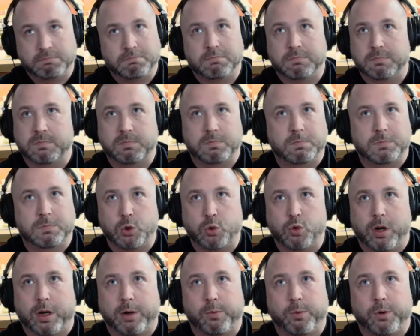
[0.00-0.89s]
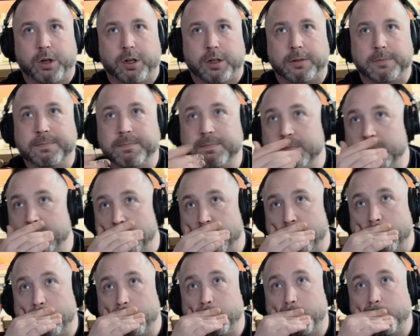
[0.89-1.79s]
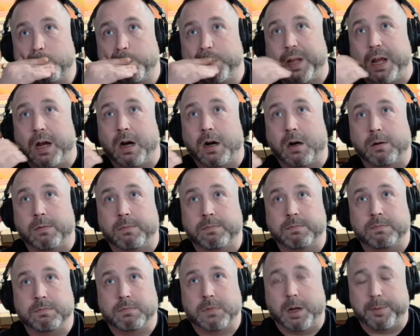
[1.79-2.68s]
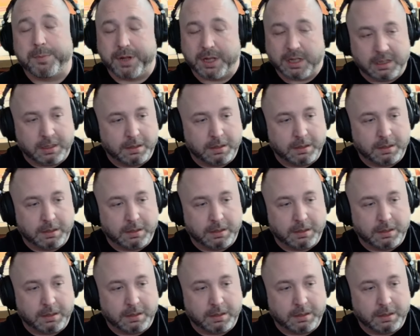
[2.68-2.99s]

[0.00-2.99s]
Do great work. I mean,